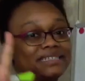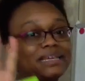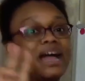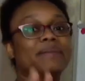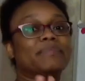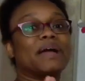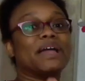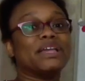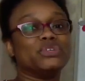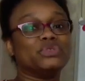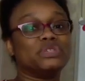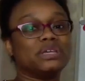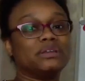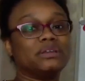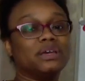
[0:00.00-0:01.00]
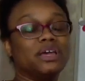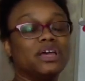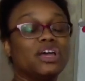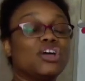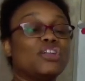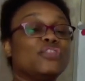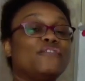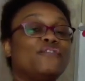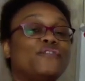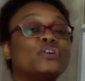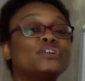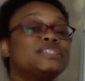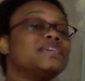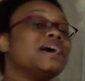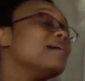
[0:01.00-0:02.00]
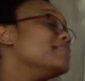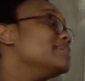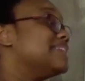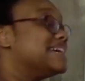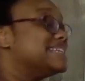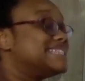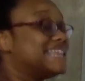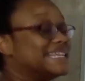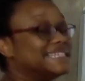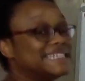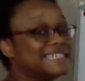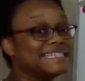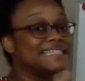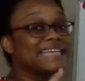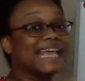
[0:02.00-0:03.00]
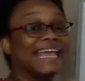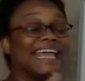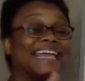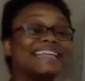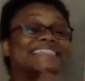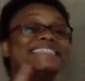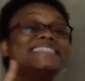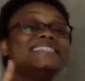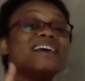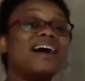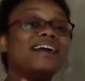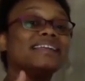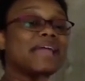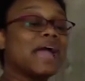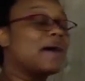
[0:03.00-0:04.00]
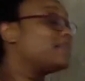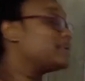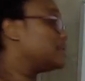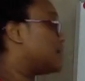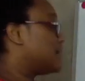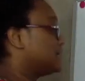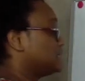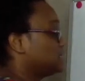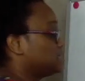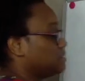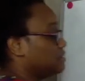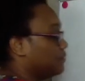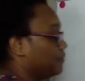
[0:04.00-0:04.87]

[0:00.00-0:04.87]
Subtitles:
time I use it. The first time in that sentence, it is not capitalized.